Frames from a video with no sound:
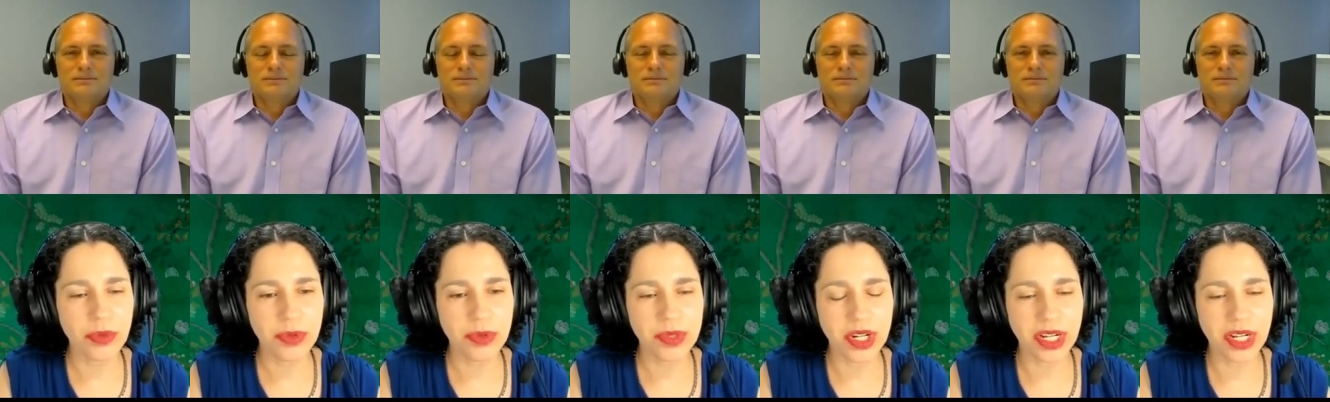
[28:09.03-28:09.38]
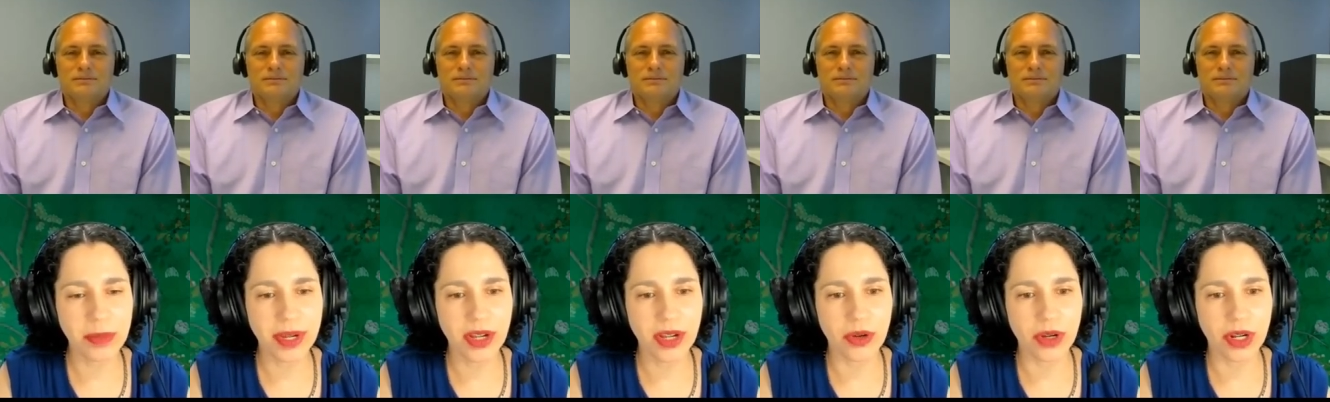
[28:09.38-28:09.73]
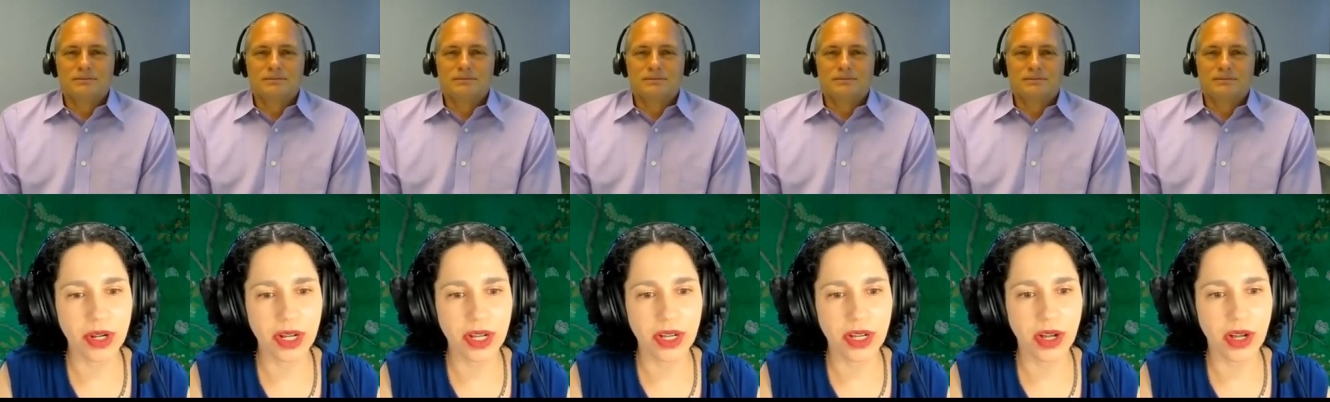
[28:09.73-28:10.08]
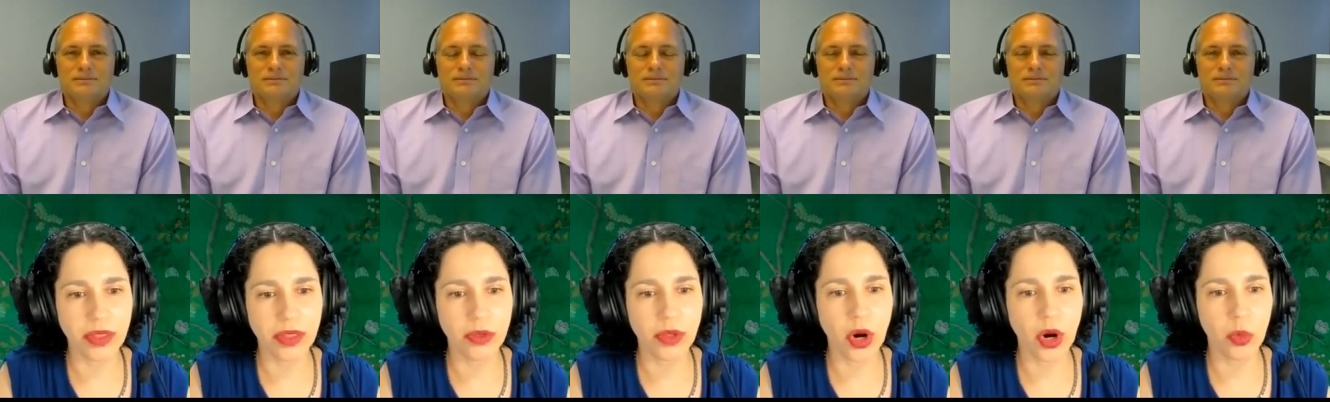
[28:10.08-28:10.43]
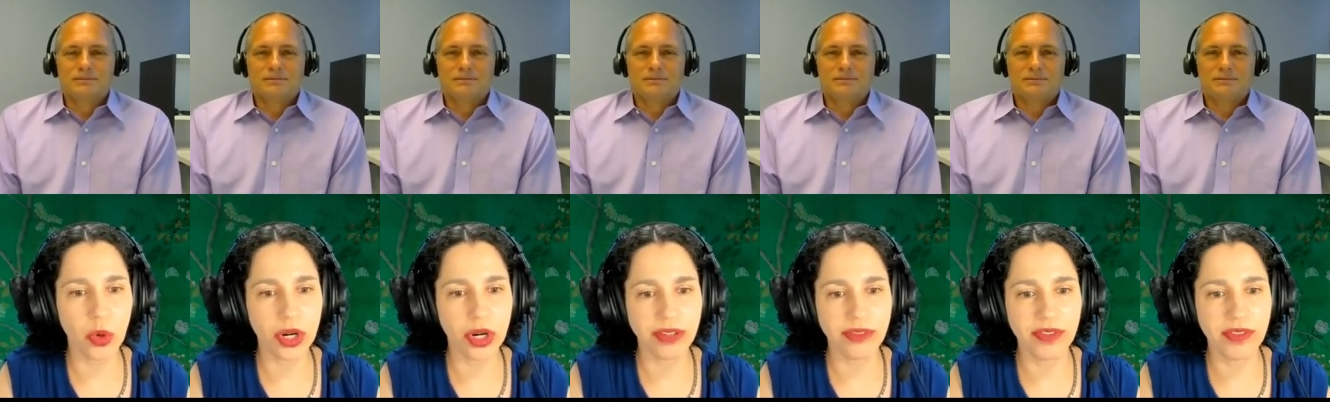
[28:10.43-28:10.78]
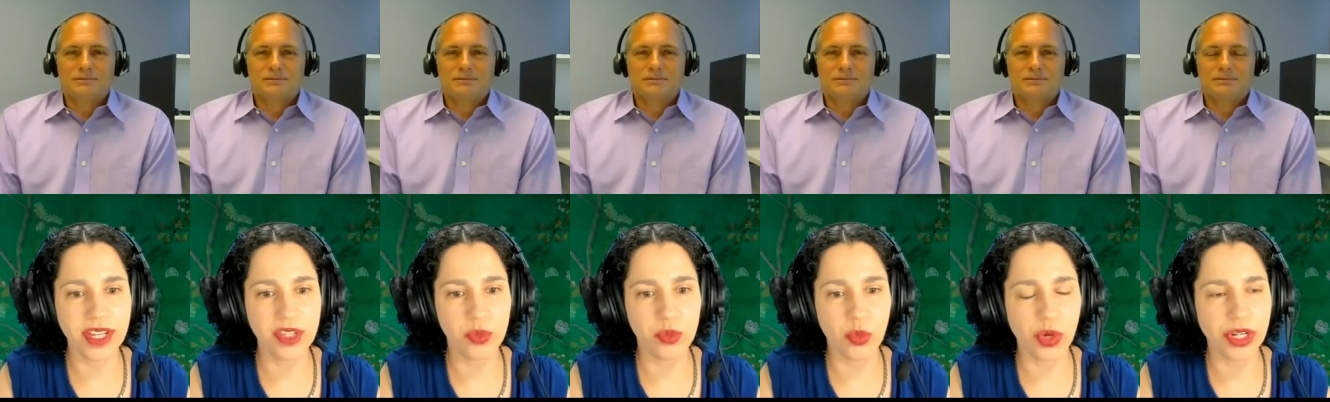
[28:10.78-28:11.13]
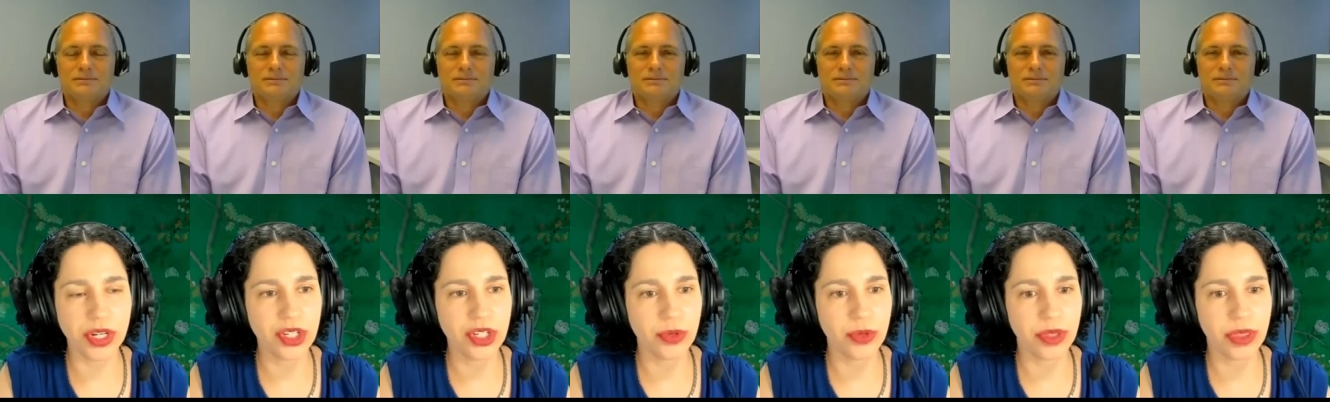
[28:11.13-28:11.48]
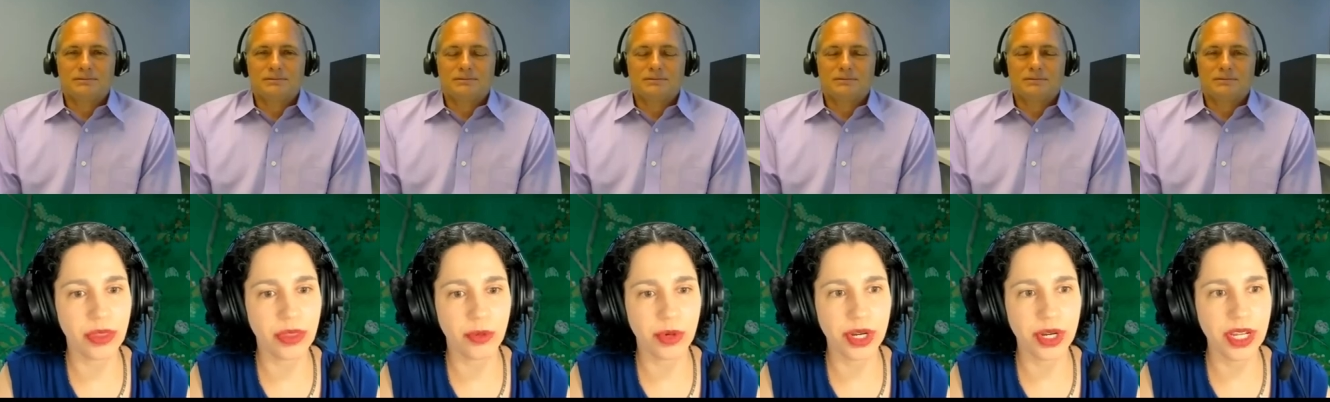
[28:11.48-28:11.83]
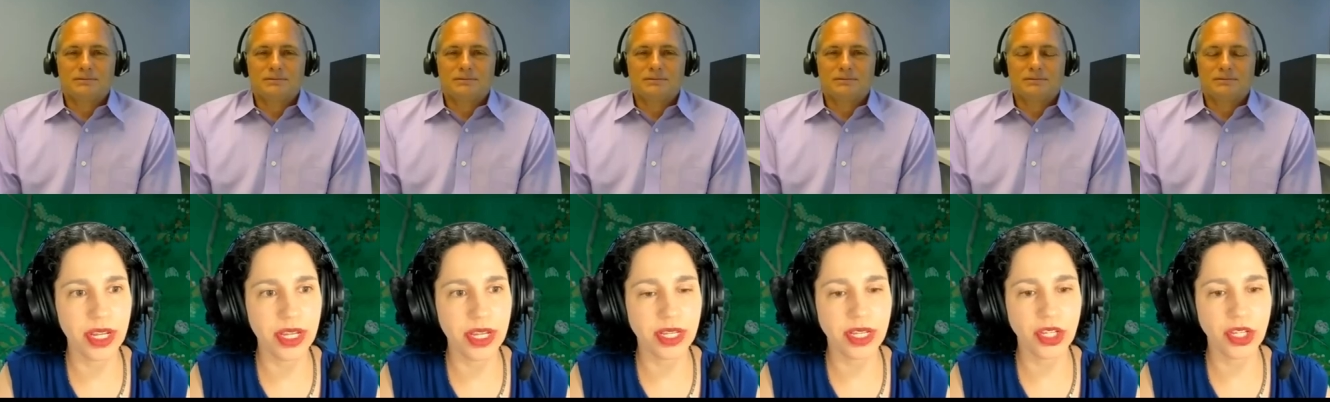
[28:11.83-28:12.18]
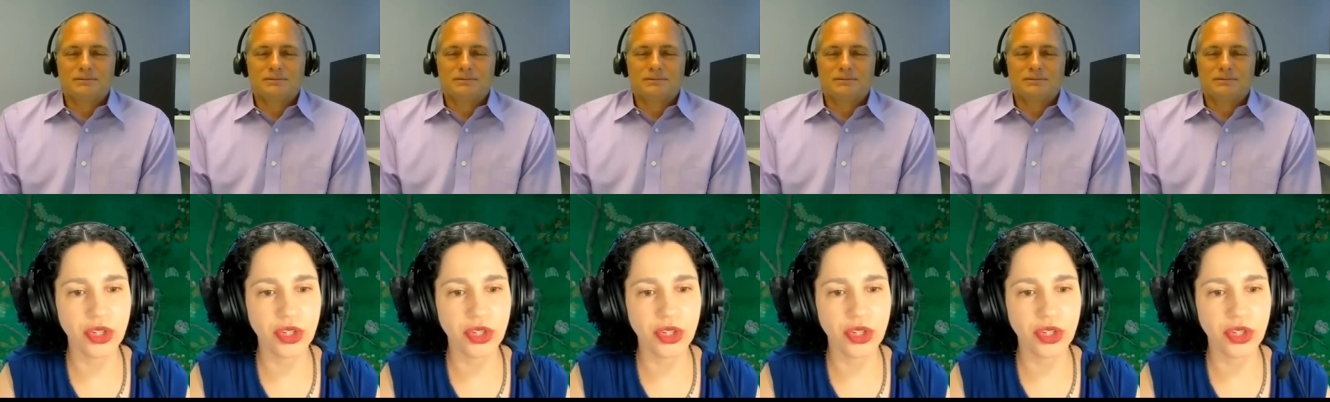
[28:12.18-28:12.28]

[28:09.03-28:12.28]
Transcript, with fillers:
Speaker 1: was talking about our work in phase one, two, and three. Can you